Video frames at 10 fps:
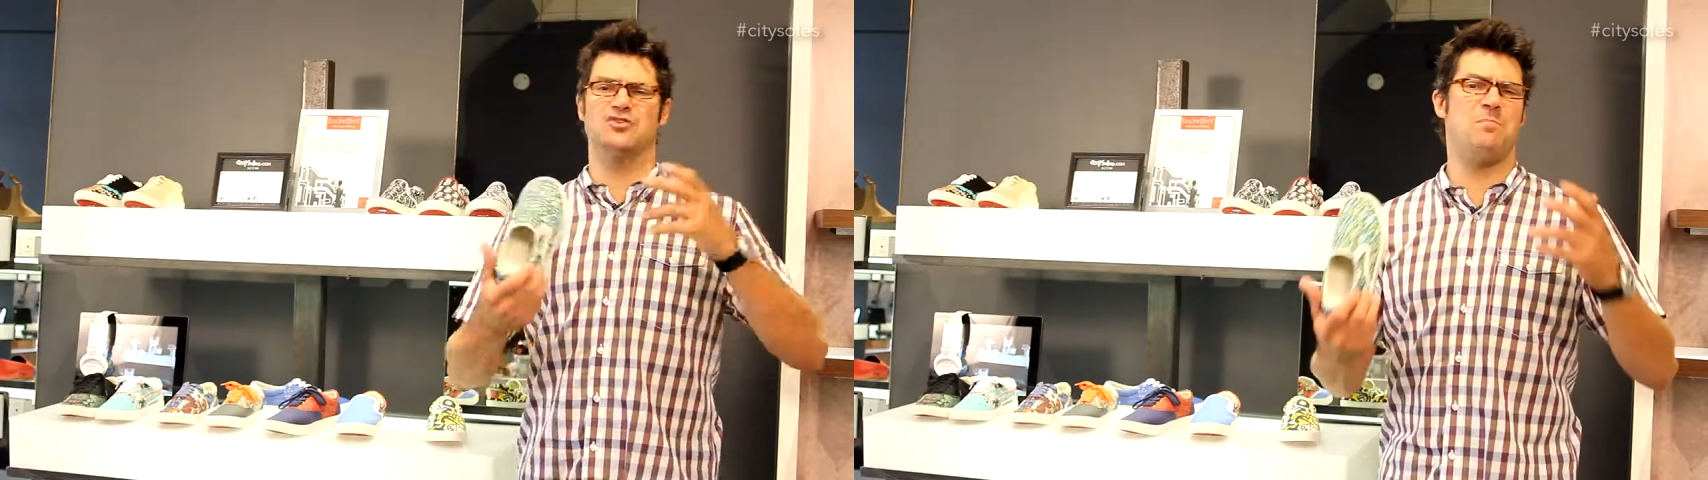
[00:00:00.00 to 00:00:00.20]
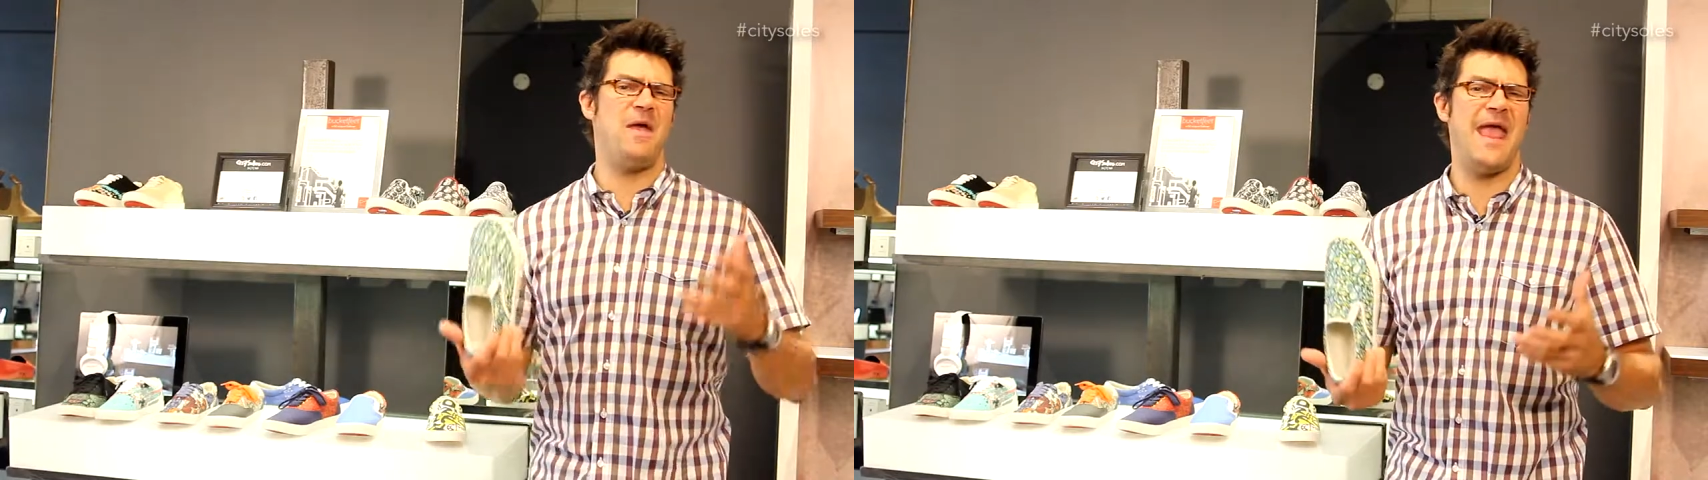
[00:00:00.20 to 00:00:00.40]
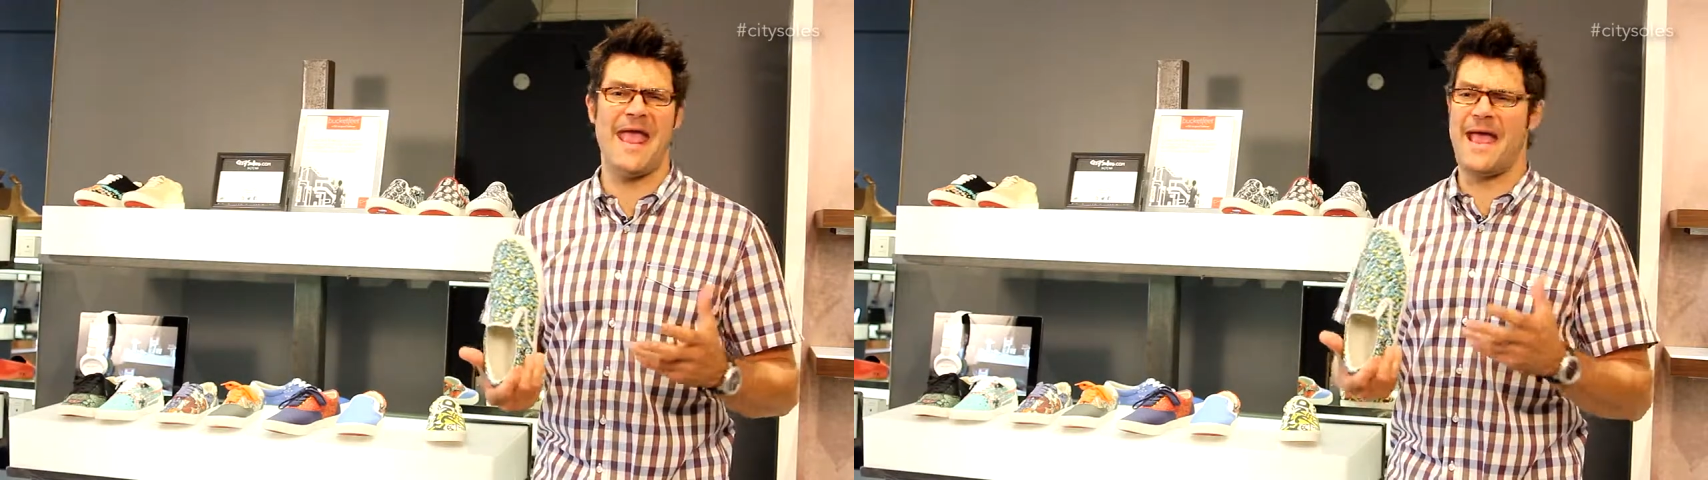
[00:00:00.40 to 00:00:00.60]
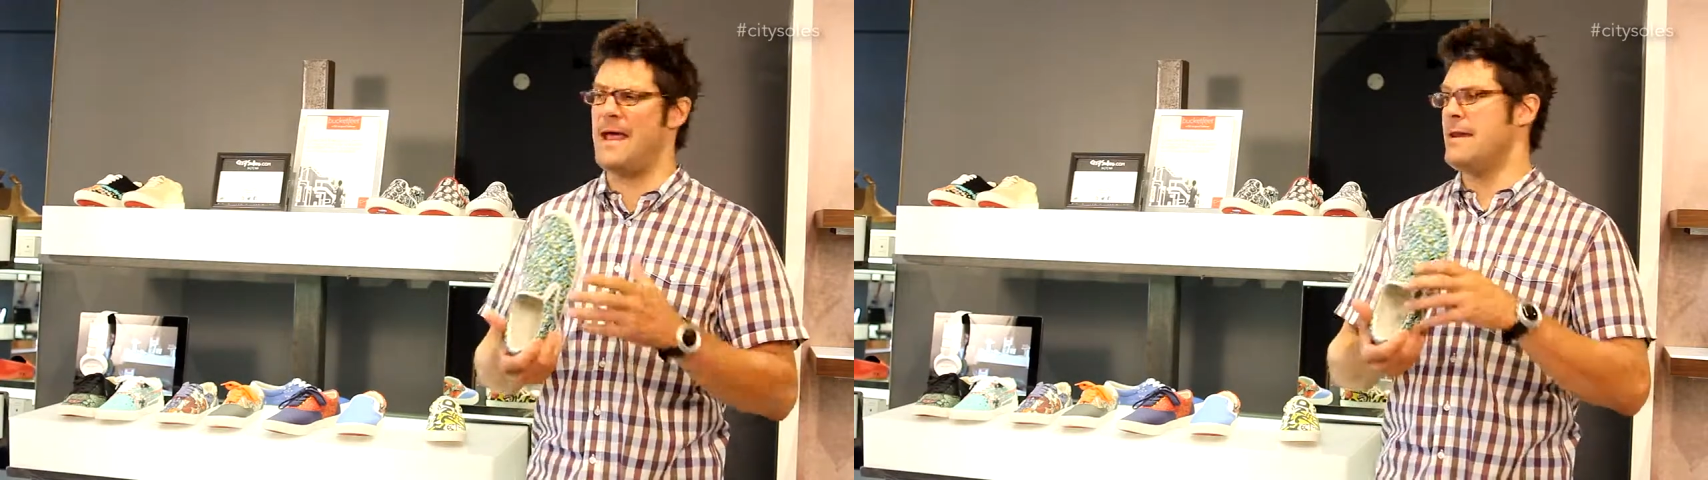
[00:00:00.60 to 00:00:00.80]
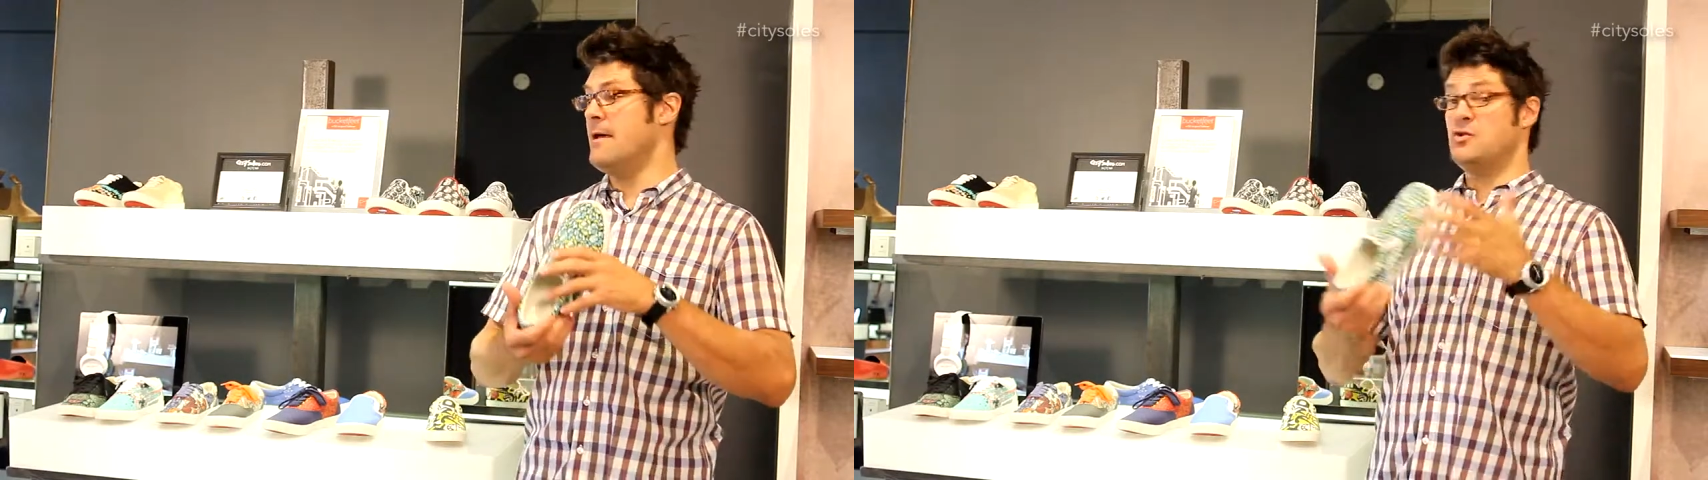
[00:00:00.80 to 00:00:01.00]

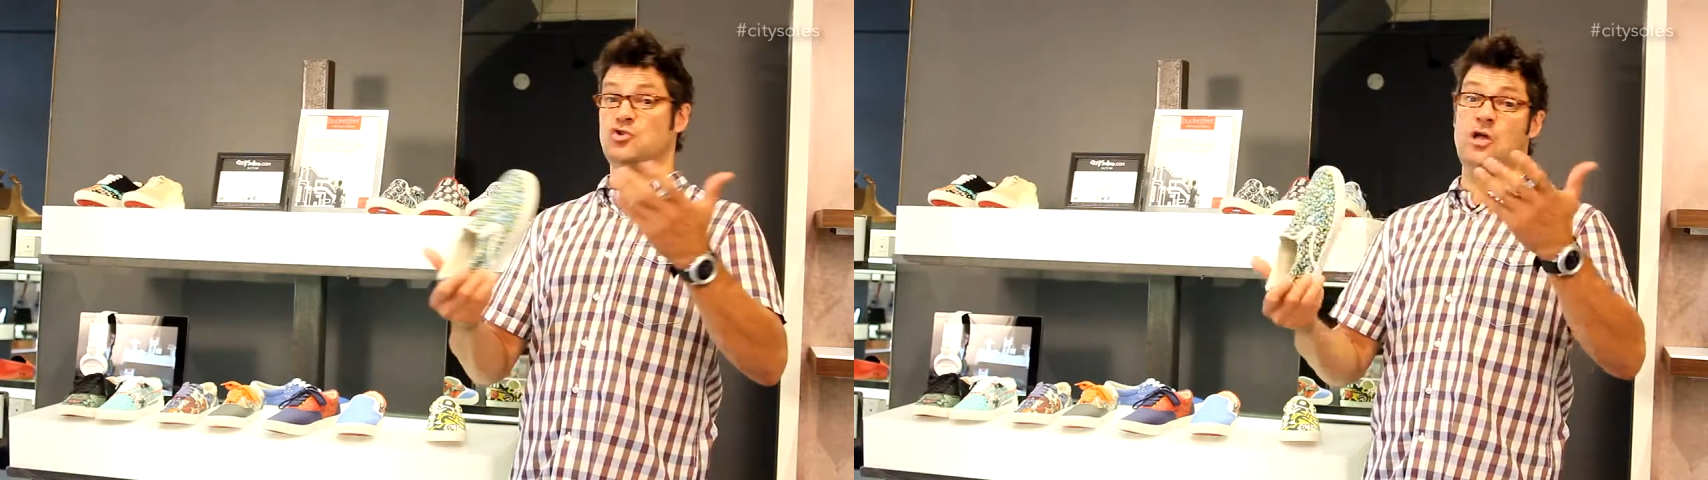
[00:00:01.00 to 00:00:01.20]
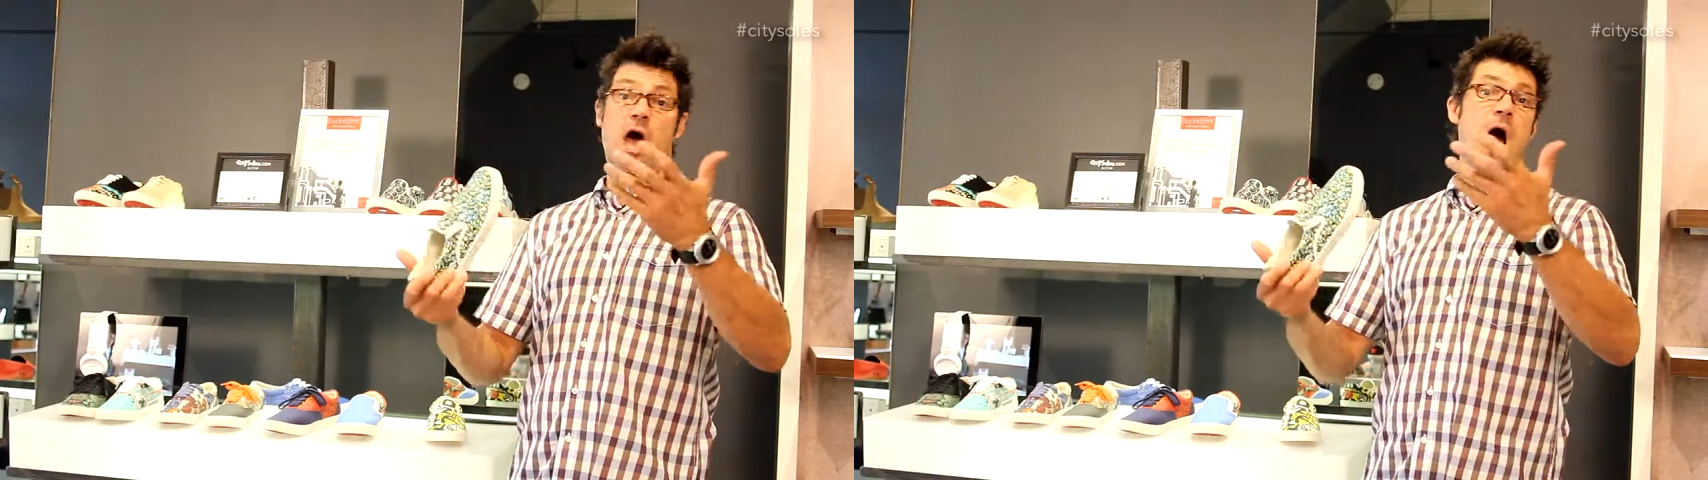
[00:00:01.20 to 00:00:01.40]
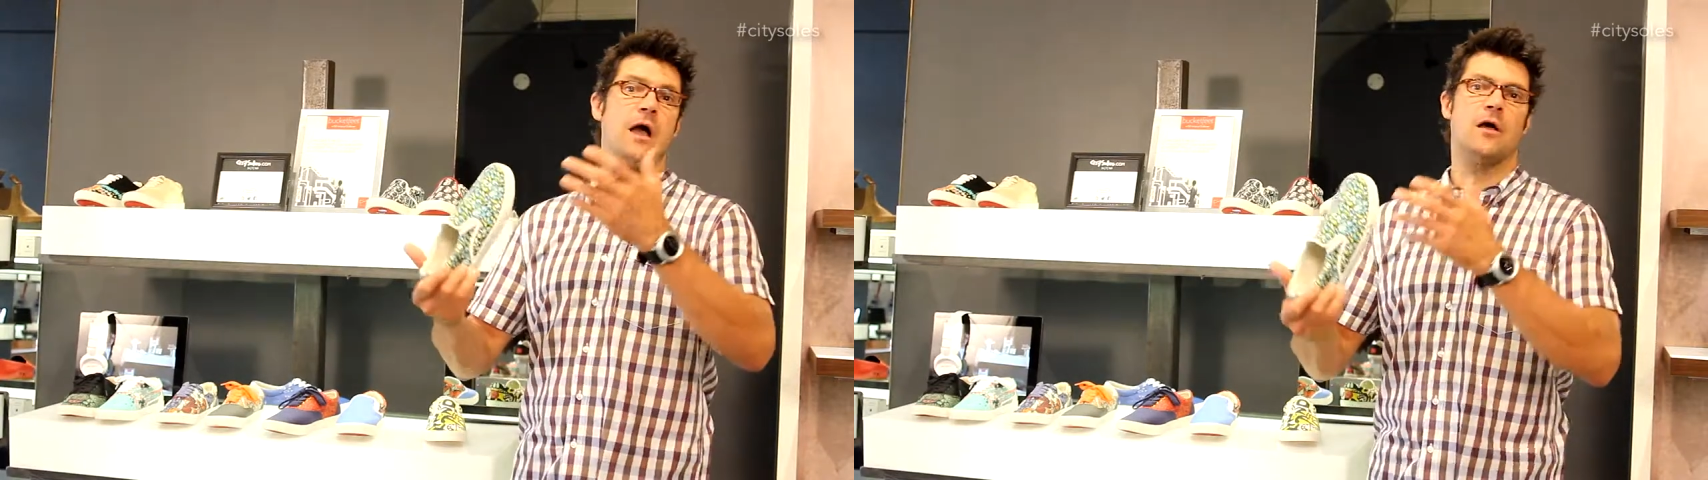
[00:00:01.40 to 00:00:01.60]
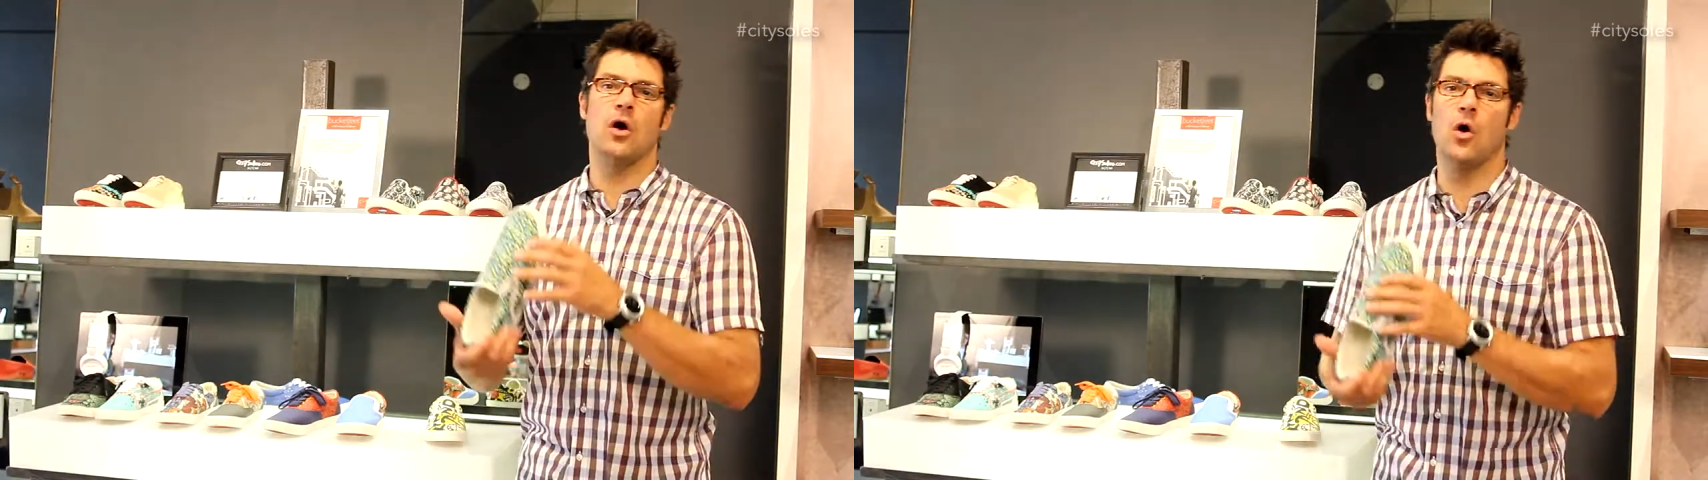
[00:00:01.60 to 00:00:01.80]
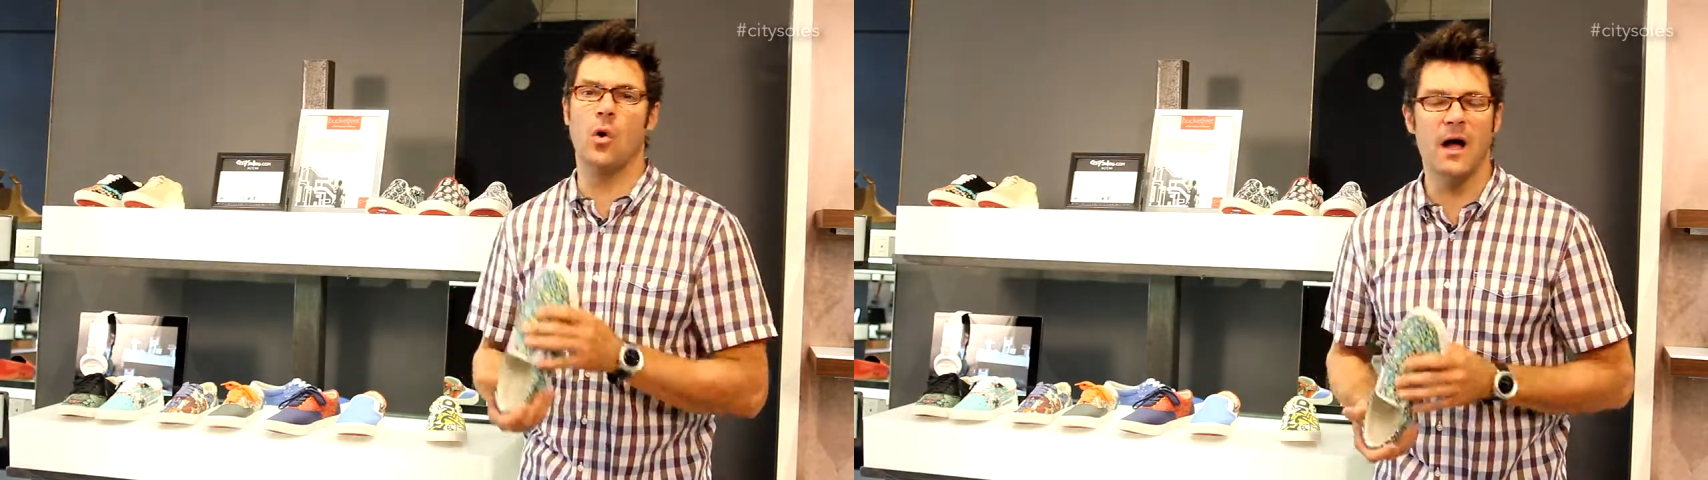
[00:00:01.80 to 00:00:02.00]
Japan,
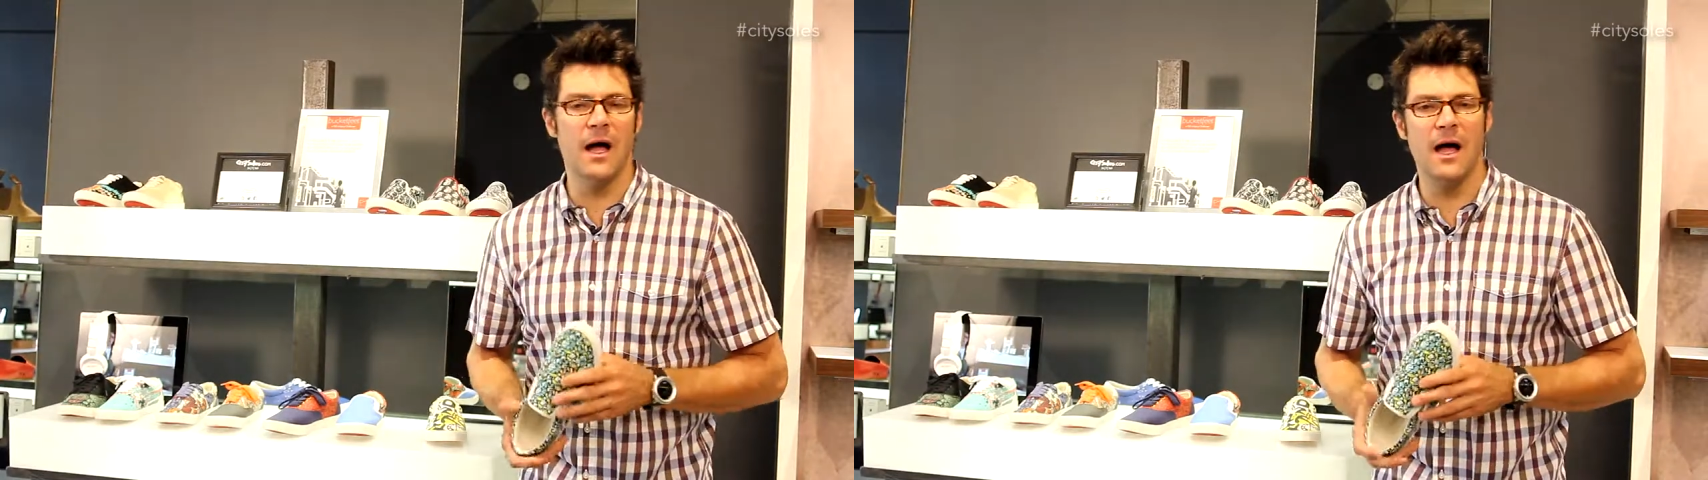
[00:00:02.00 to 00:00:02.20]
Chicago,